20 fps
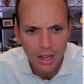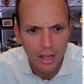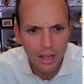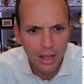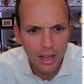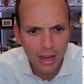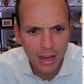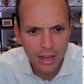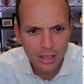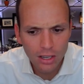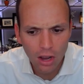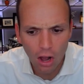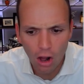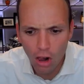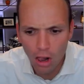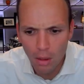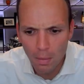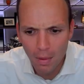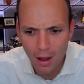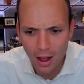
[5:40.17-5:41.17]
It's
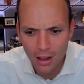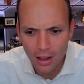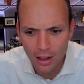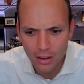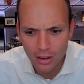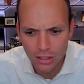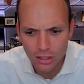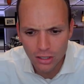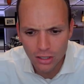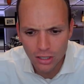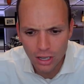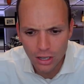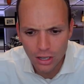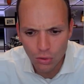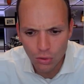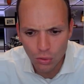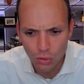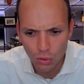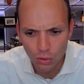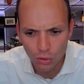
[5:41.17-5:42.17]
all about Central
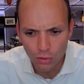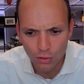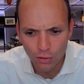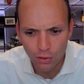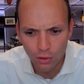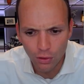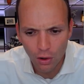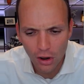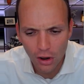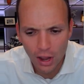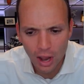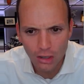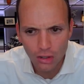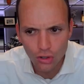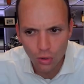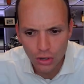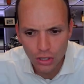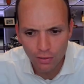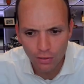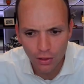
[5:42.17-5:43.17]
Florida and
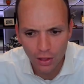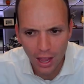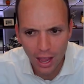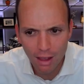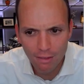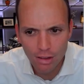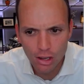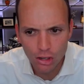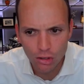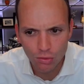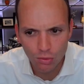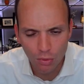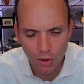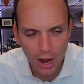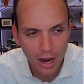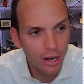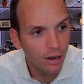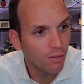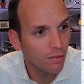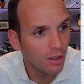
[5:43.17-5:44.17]
Georgia for the heaviest
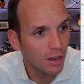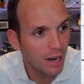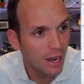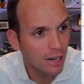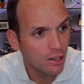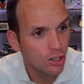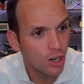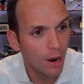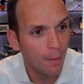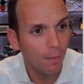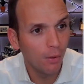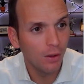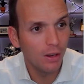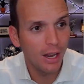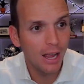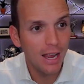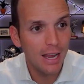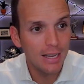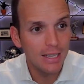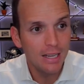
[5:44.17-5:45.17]
rain over the next couple of
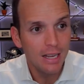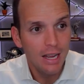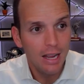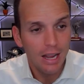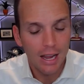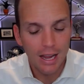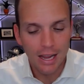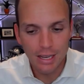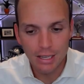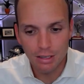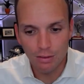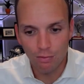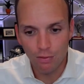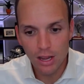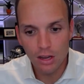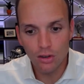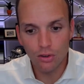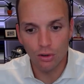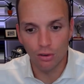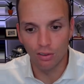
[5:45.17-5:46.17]
days. It's
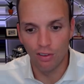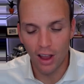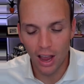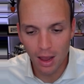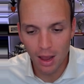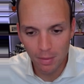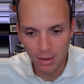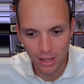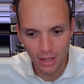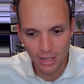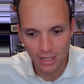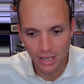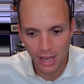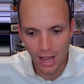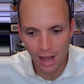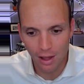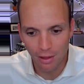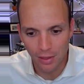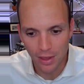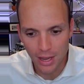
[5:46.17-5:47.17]
feast or famine in the
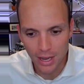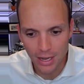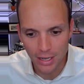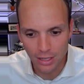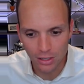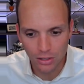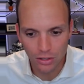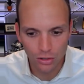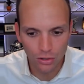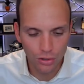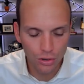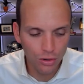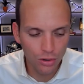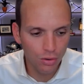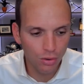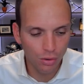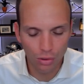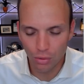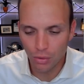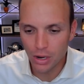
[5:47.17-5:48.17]
southeast.
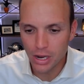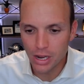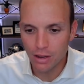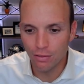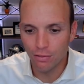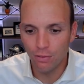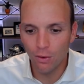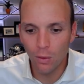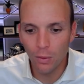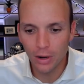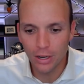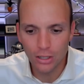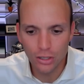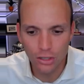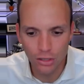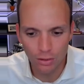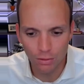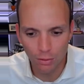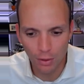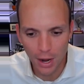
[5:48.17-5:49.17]
2, 3, 4
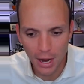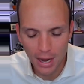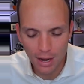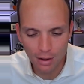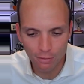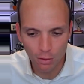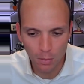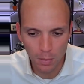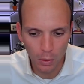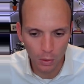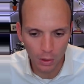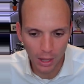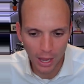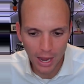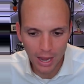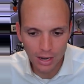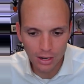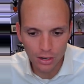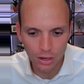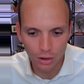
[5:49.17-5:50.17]
inches of rain from
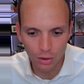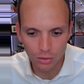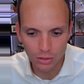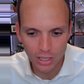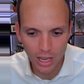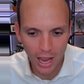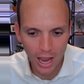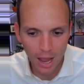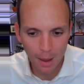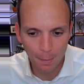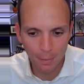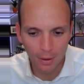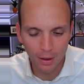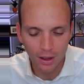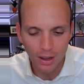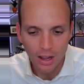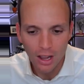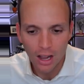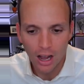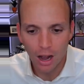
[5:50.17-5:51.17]
Orlando, Tampa,
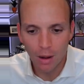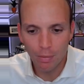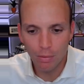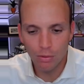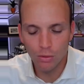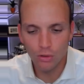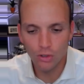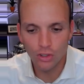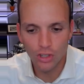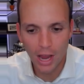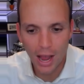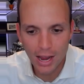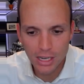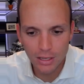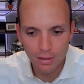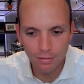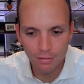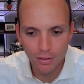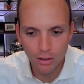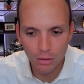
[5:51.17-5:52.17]
up through
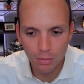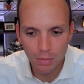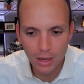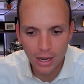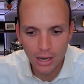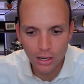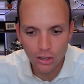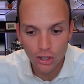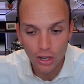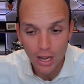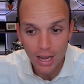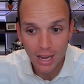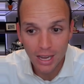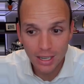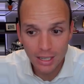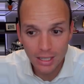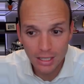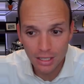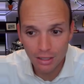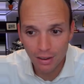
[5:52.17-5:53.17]
Jacksonville Beach
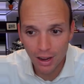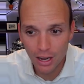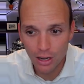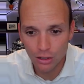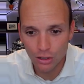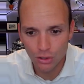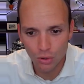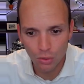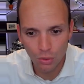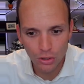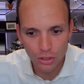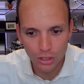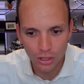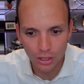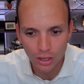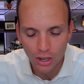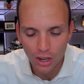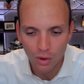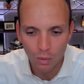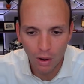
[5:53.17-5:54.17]
into Savannah, Georgia,
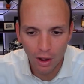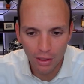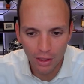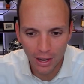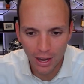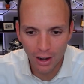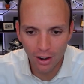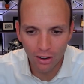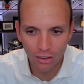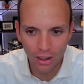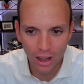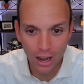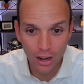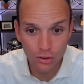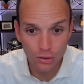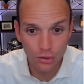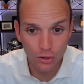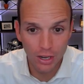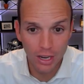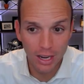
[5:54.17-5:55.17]
while the
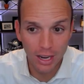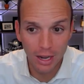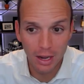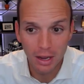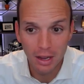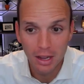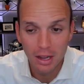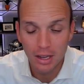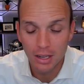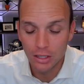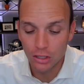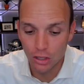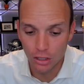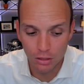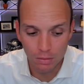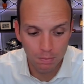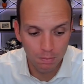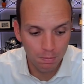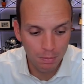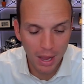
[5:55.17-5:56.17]
Carolinas are getting
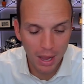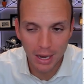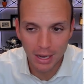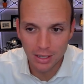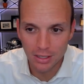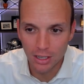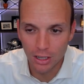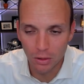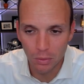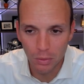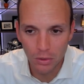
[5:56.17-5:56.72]
just pennies here.